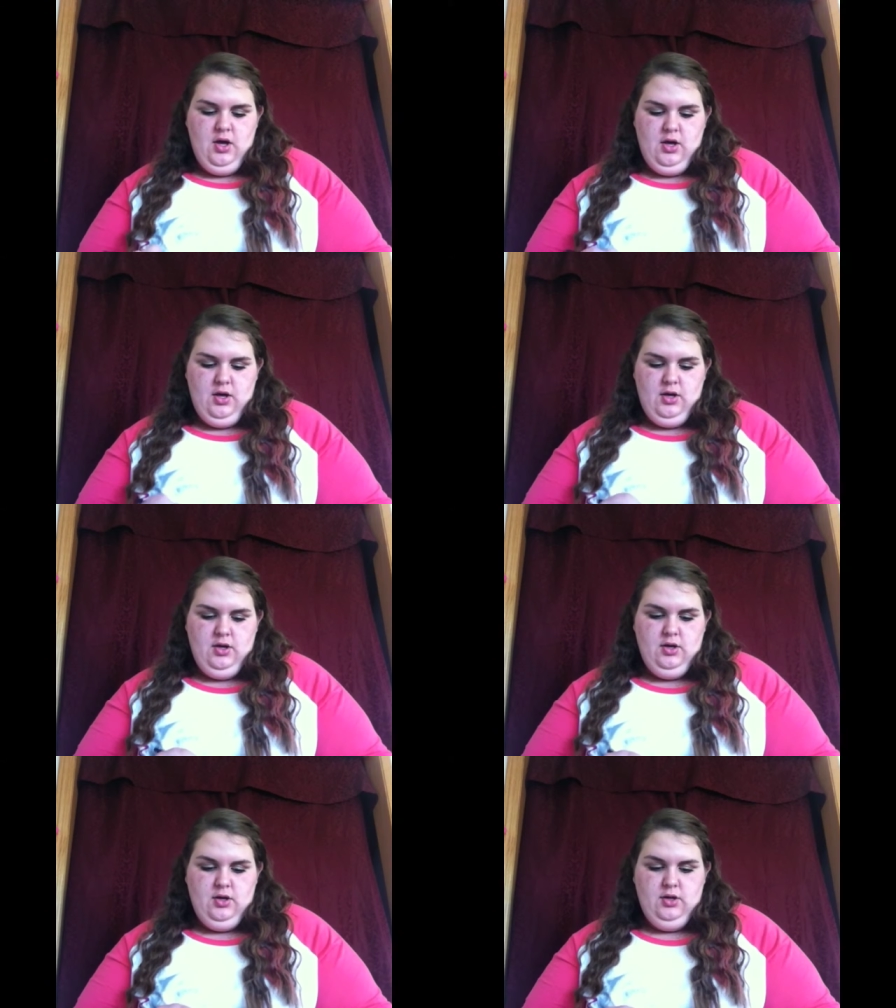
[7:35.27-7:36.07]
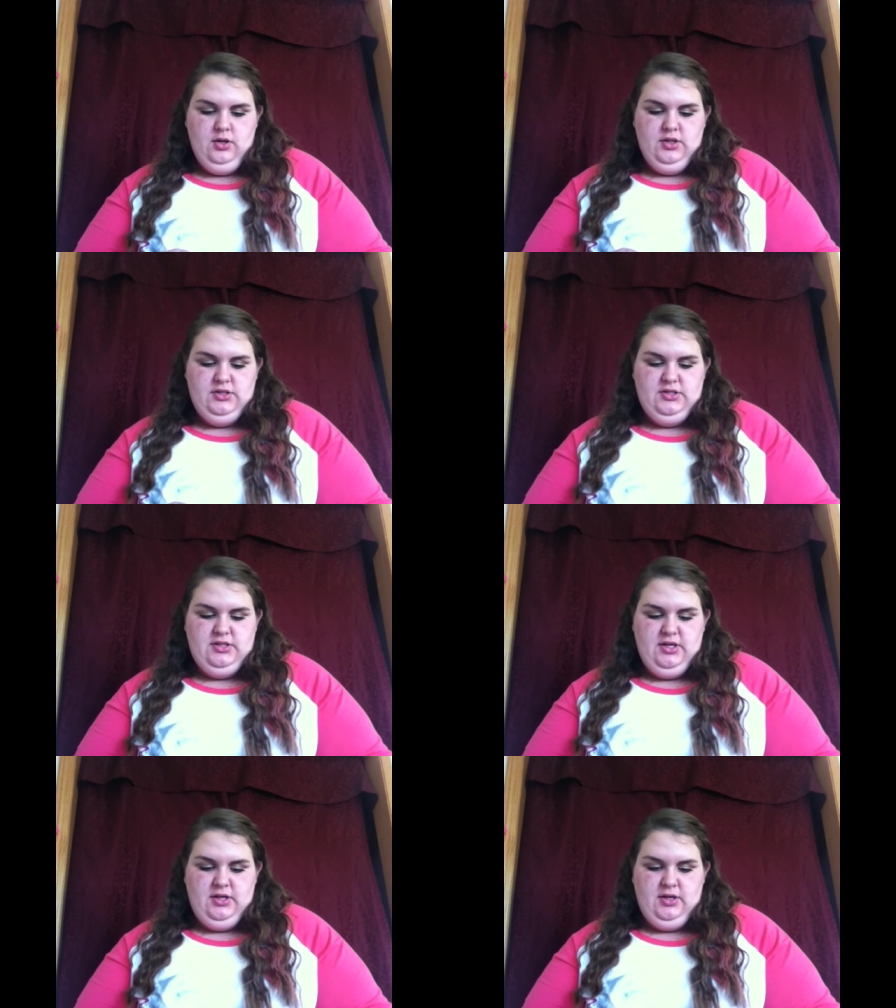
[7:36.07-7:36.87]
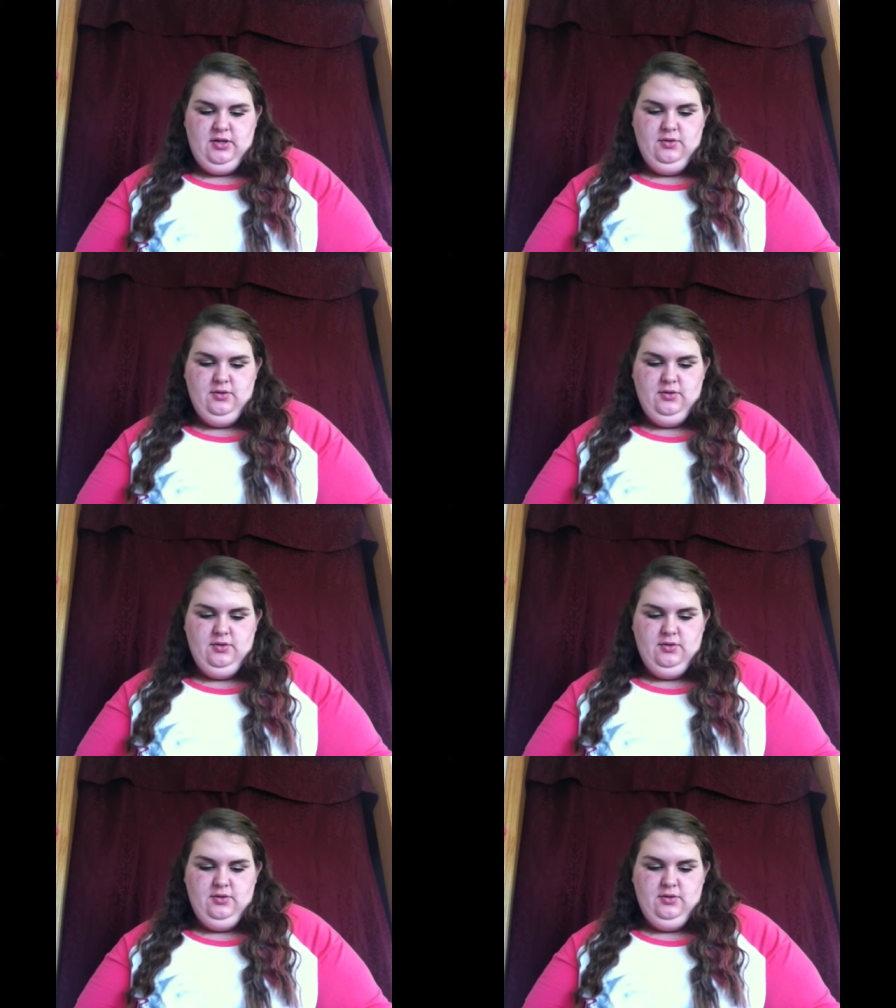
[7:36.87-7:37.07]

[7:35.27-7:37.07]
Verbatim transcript: Uh, let's see.